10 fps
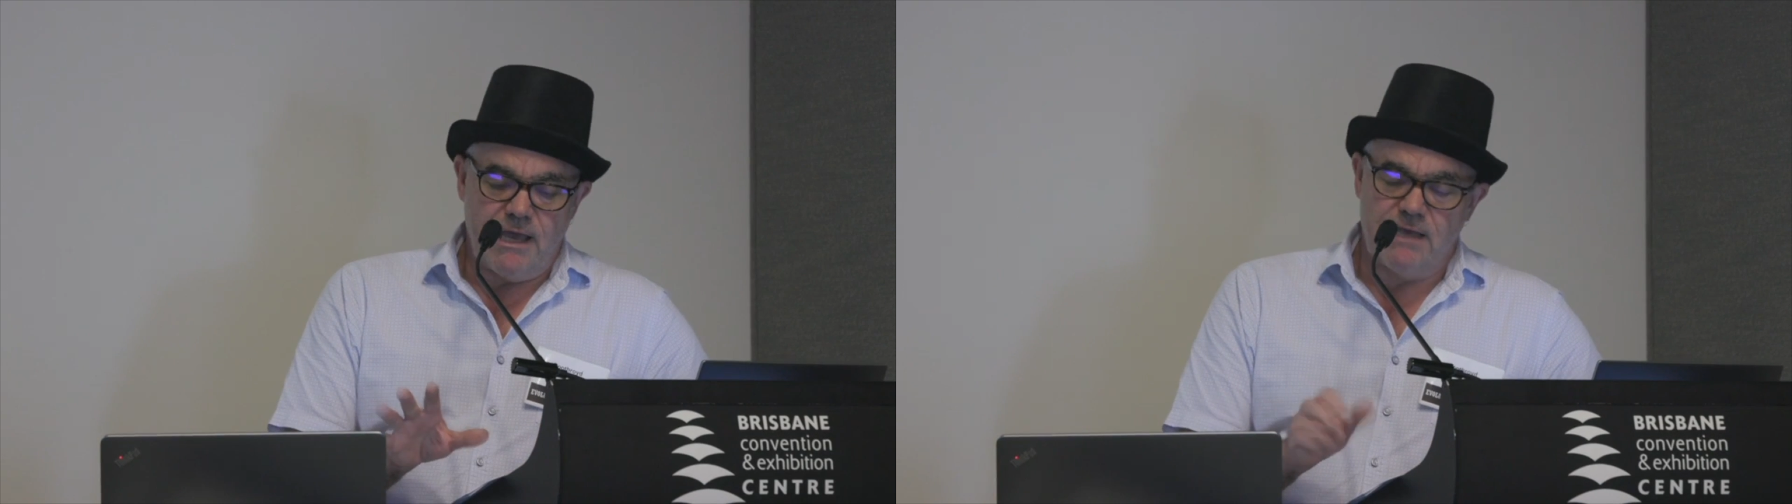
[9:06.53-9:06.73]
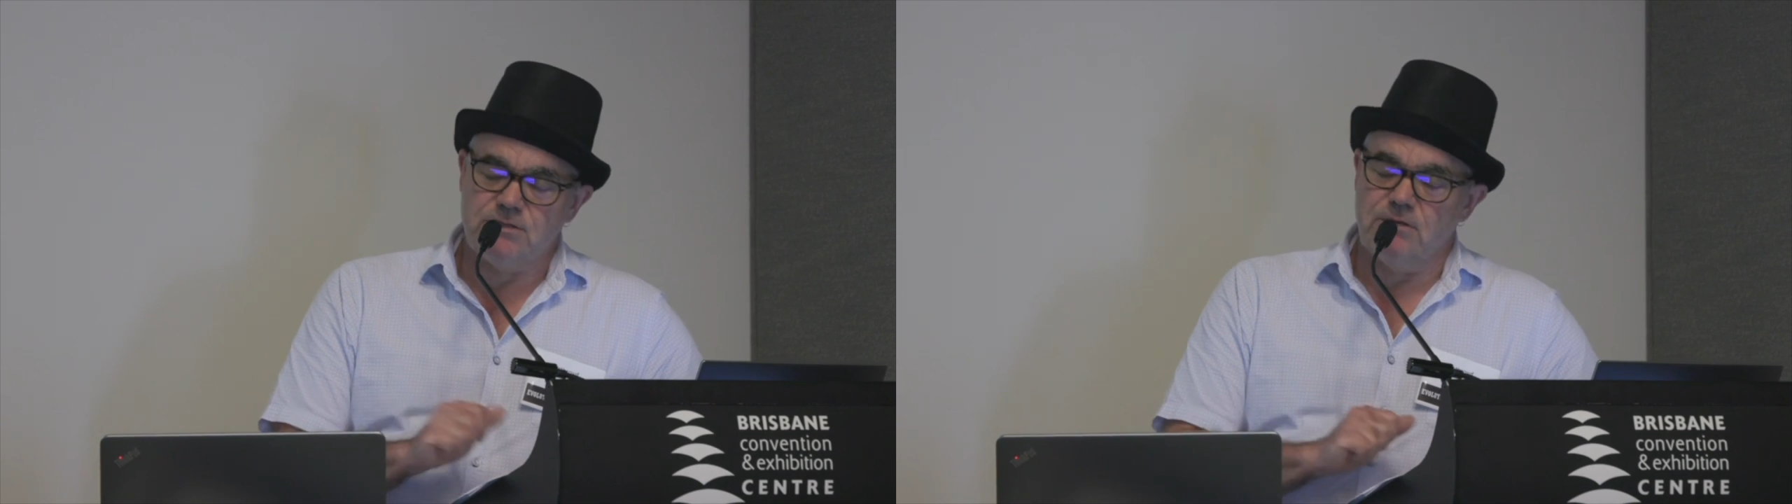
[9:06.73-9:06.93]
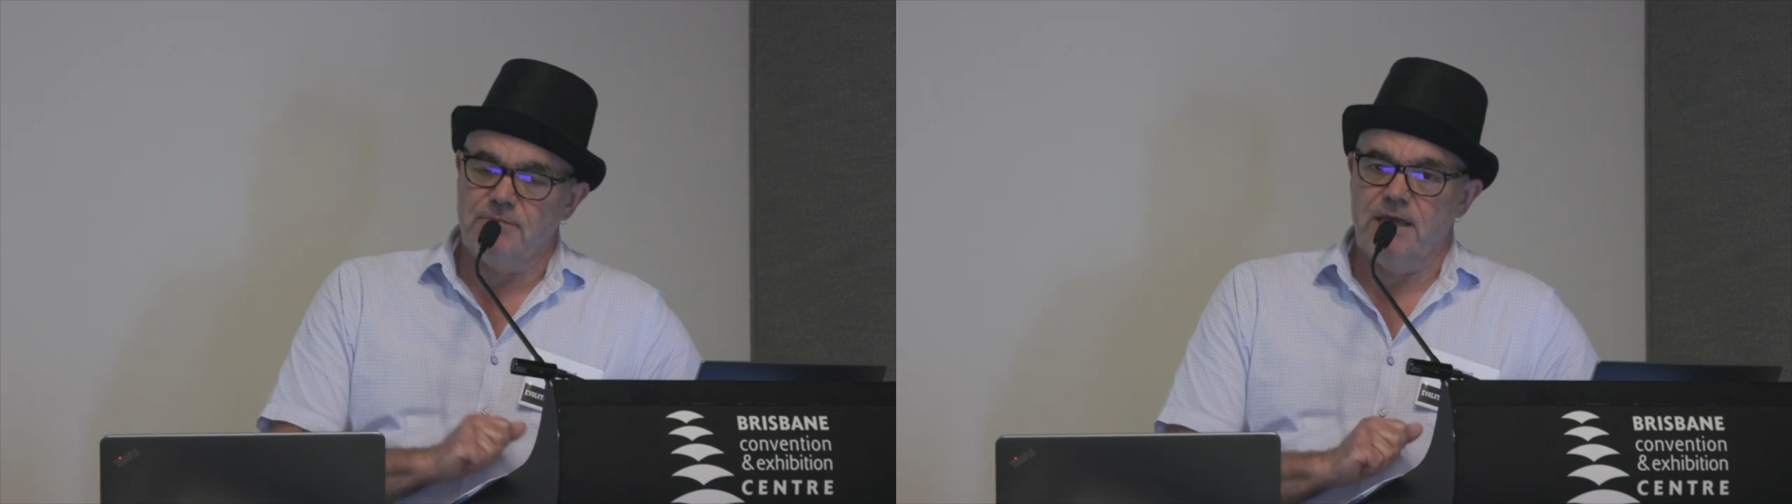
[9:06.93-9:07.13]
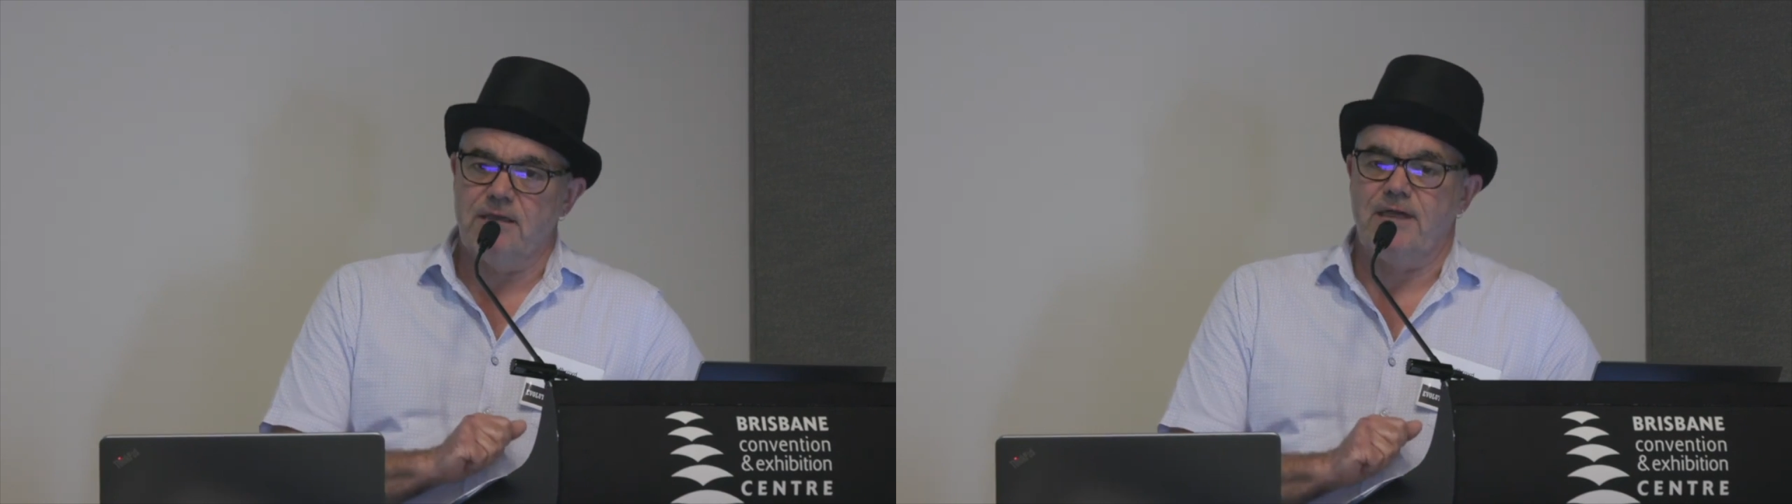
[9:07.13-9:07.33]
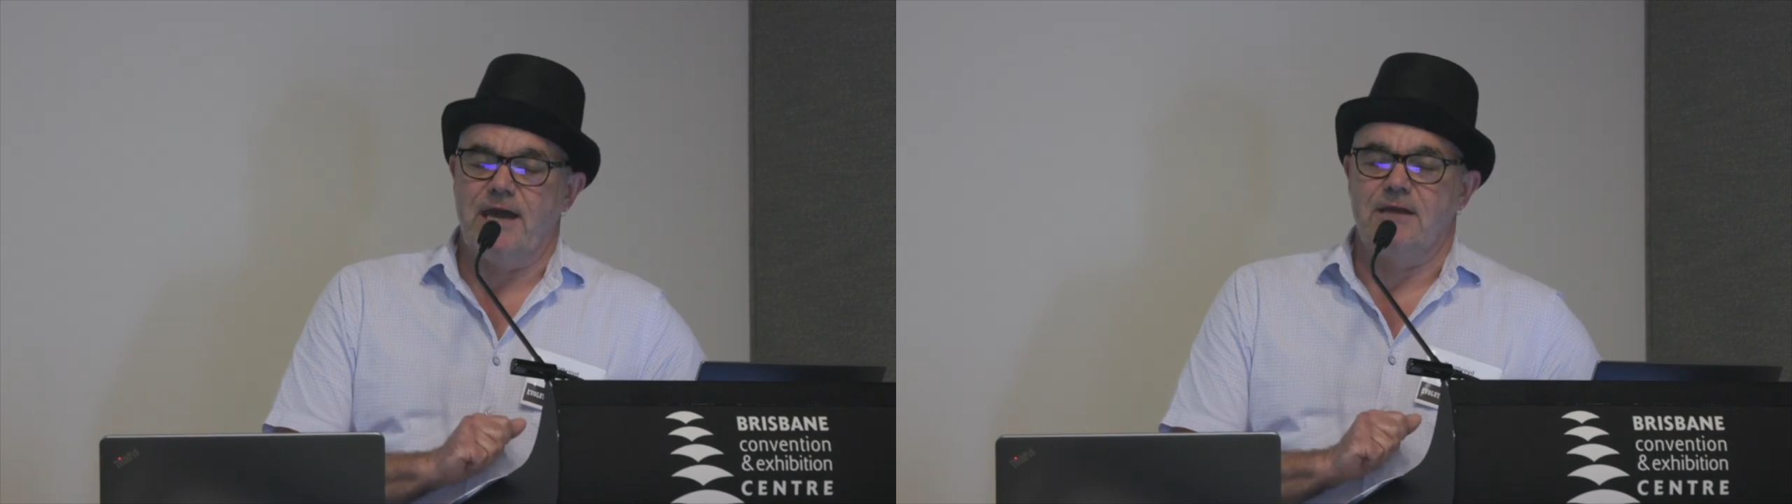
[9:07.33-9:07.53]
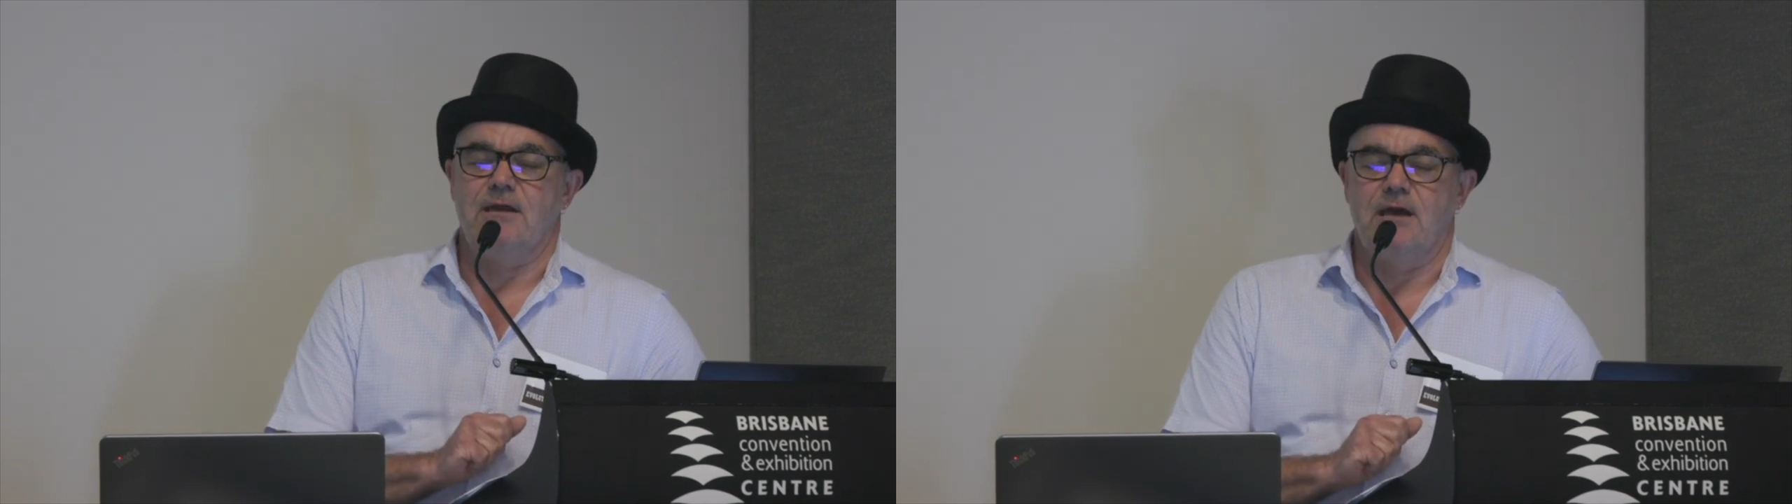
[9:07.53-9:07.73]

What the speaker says: has to make that